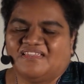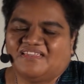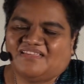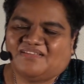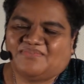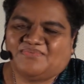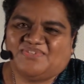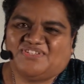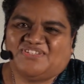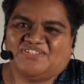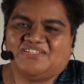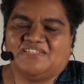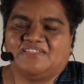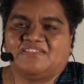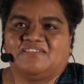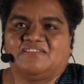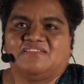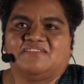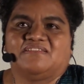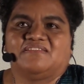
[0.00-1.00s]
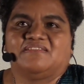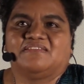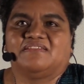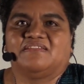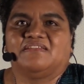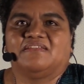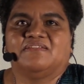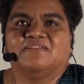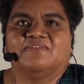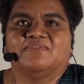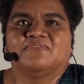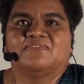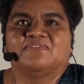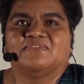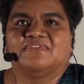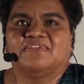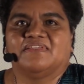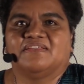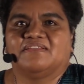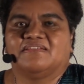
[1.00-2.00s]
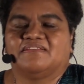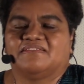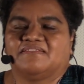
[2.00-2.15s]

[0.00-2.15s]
it was just, yeah.